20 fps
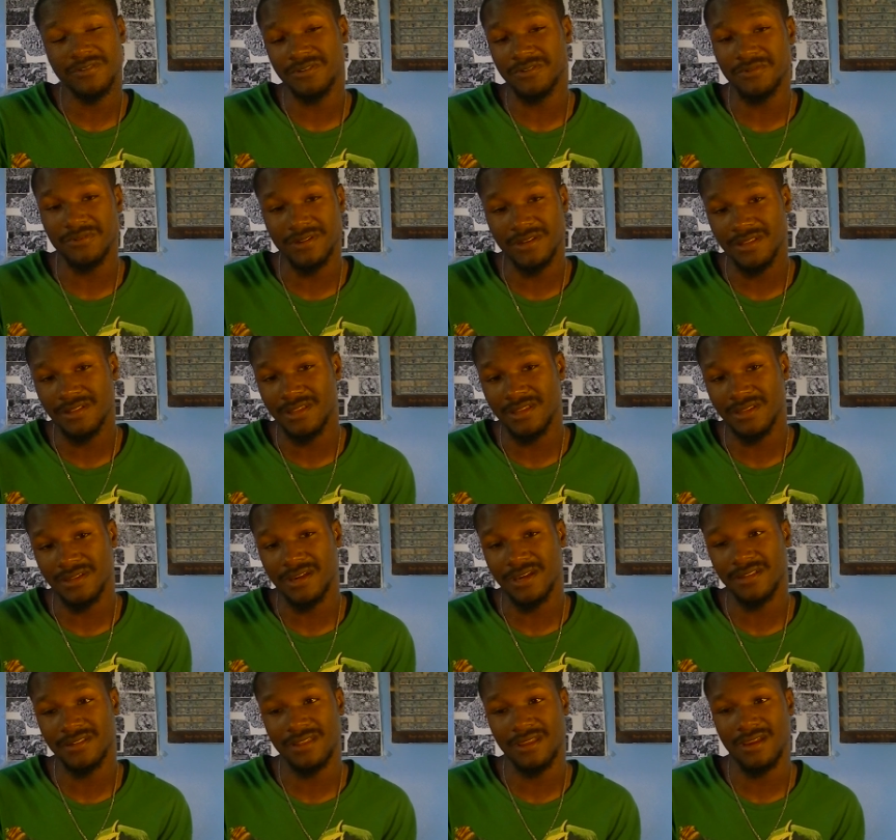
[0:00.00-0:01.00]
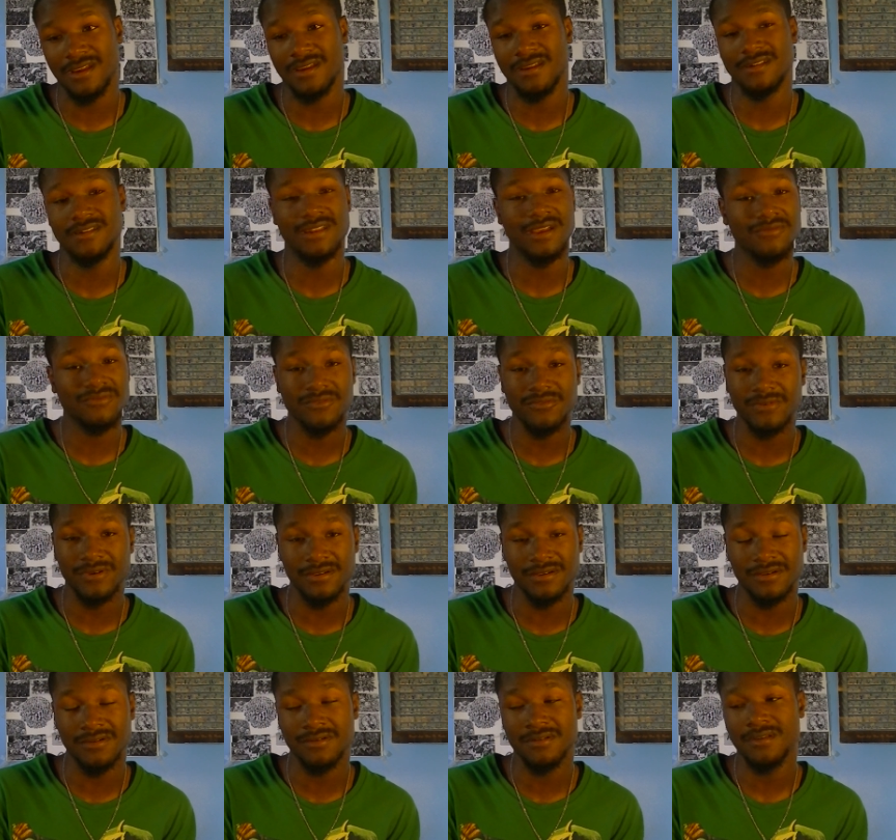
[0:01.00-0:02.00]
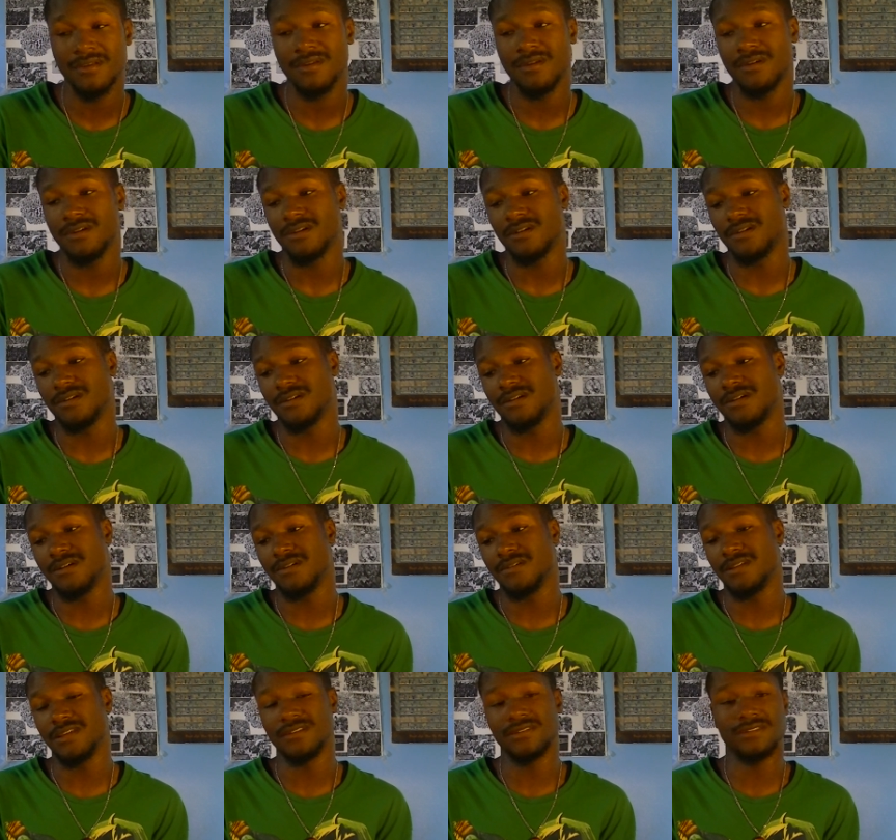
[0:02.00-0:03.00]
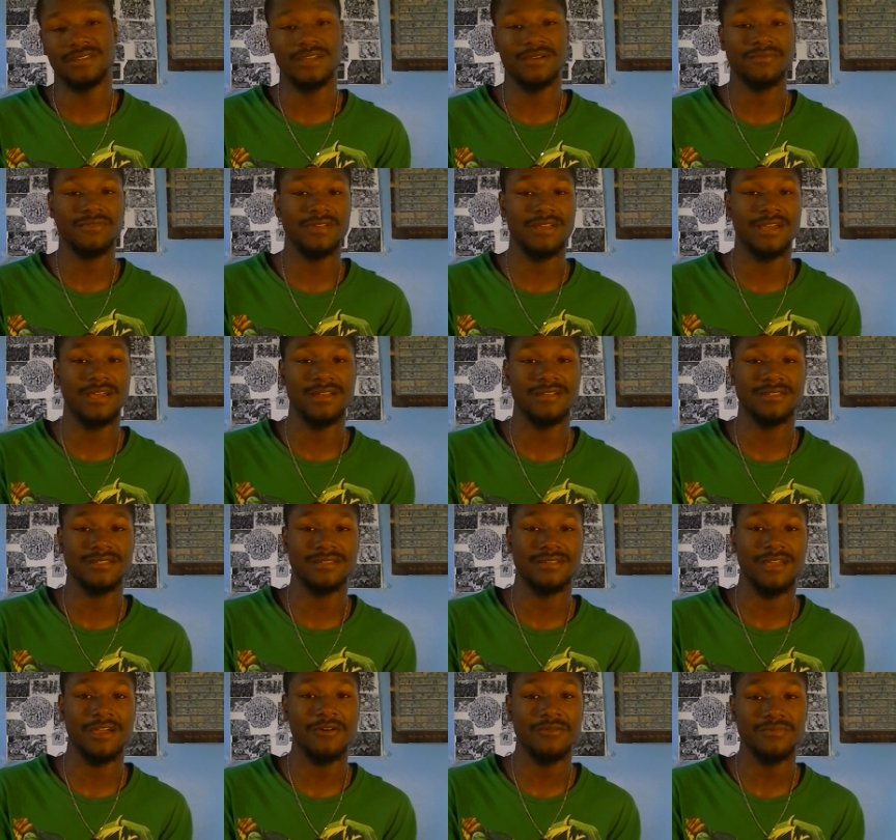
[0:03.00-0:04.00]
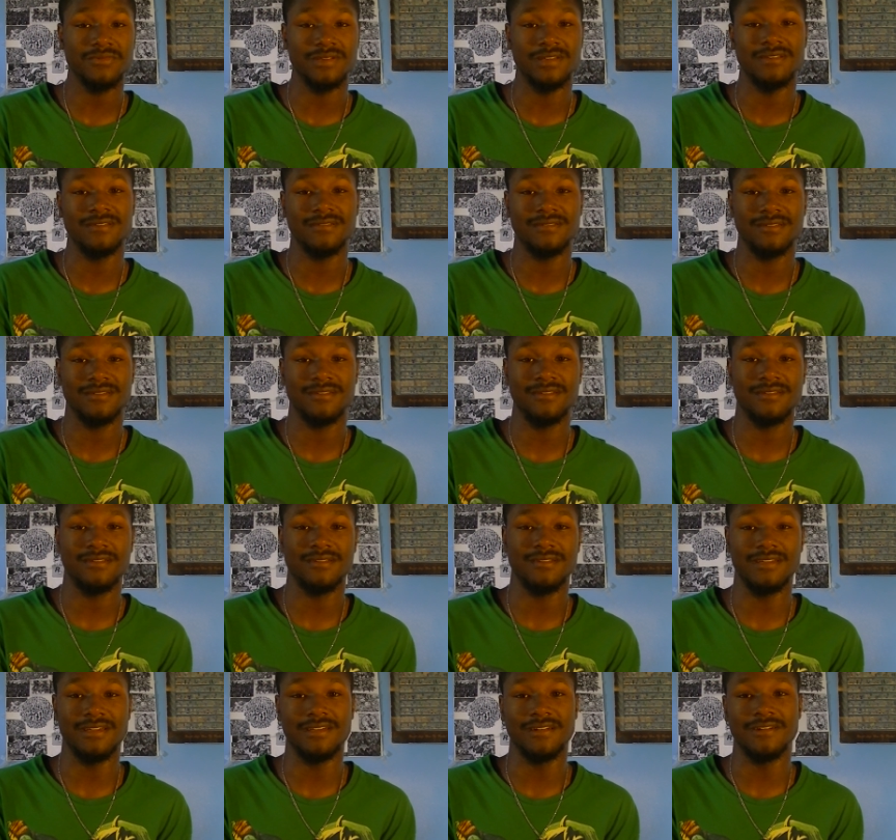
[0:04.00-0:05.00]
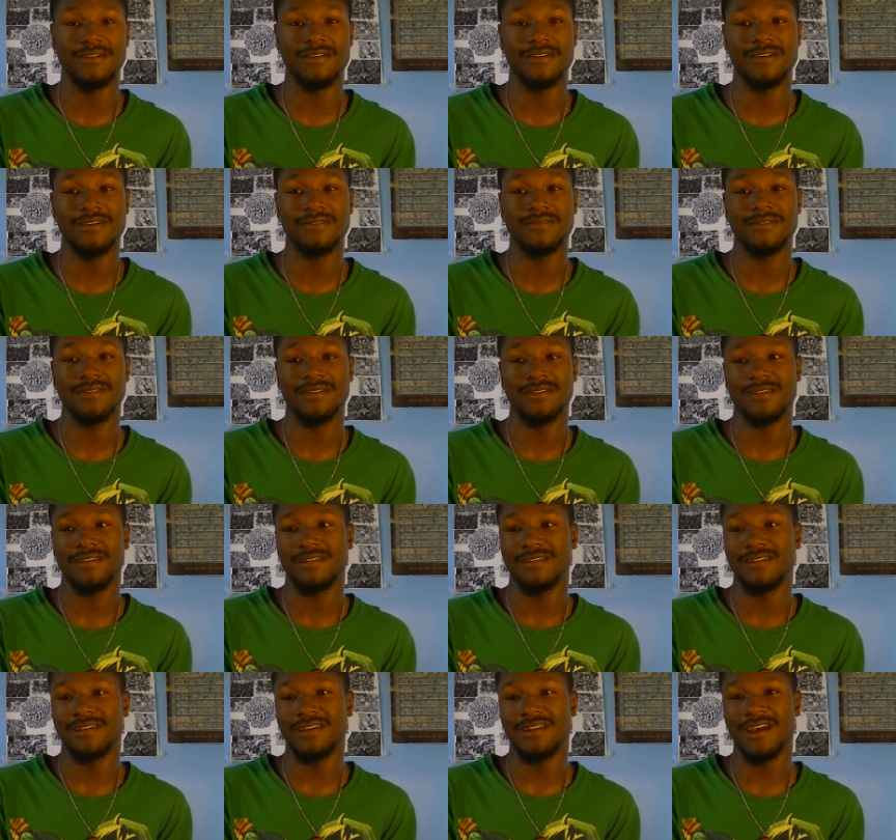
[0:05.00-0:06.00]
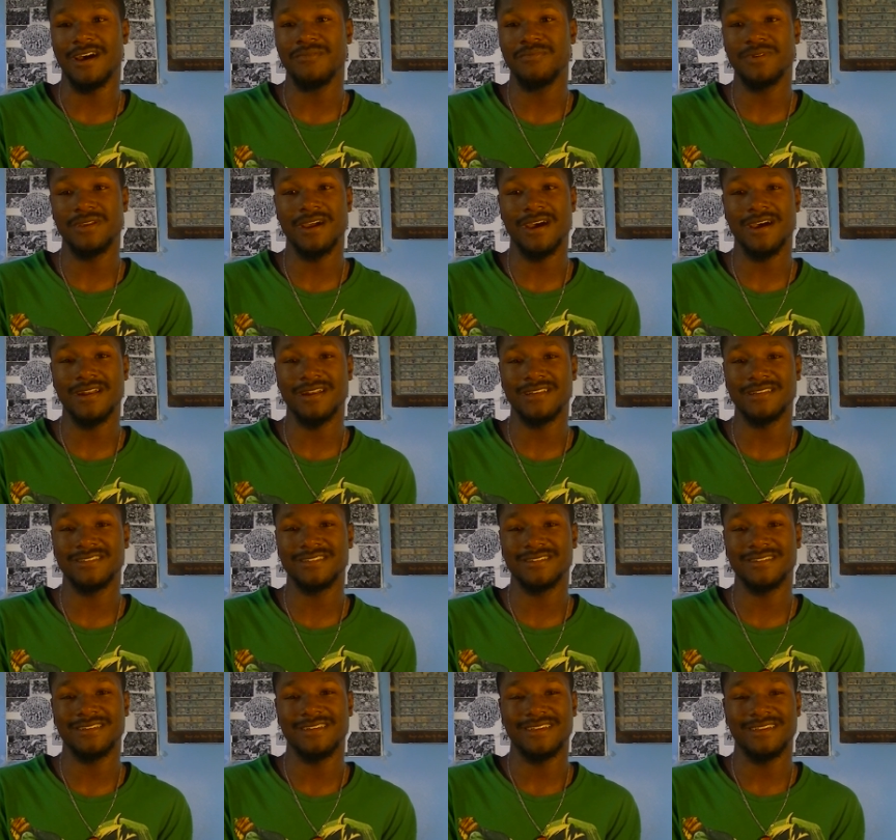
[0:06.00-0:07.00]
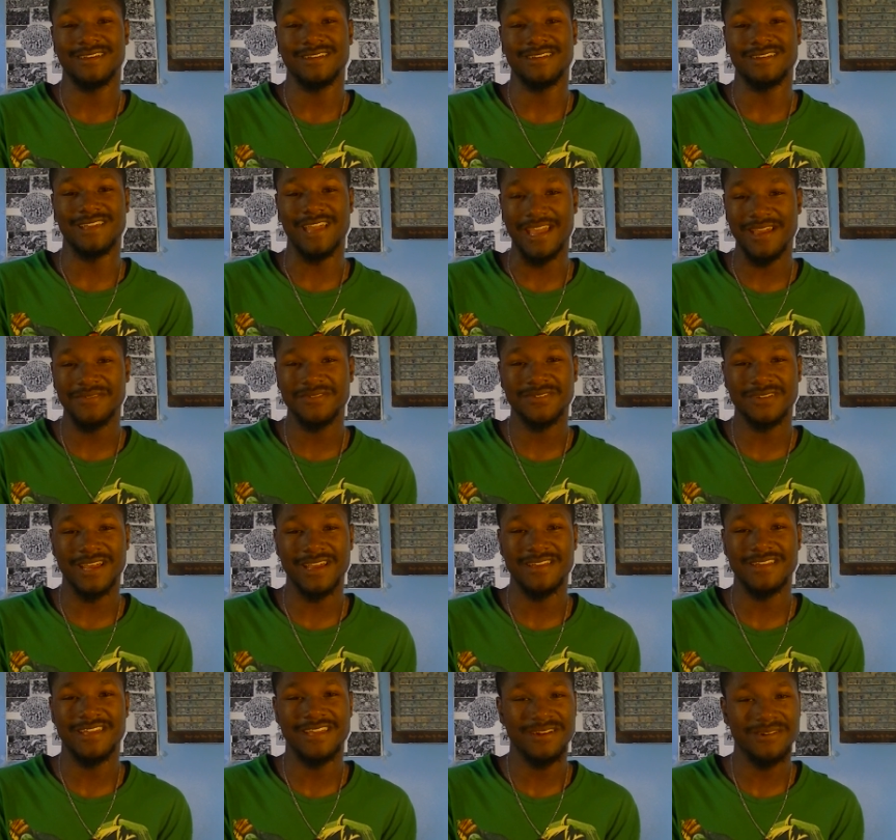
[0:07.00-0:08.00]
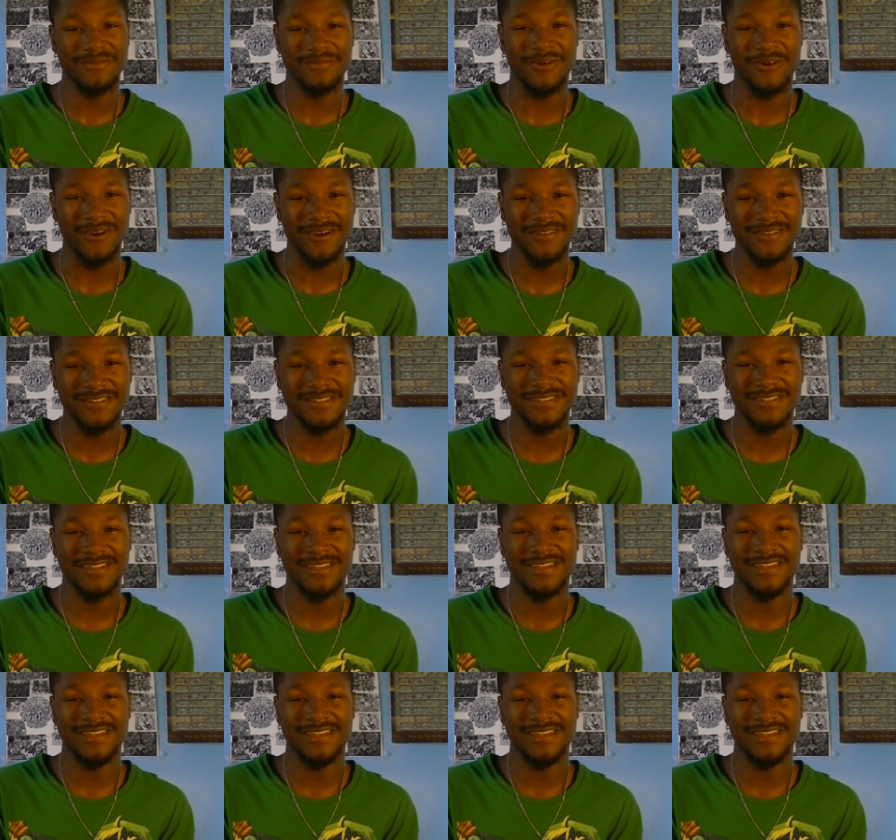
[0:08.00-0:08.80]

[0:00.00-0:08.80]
do anything like that. Never will. Uh, it definitely has helped me. And uh, and I'll be honest, games like Kingdom Hearts,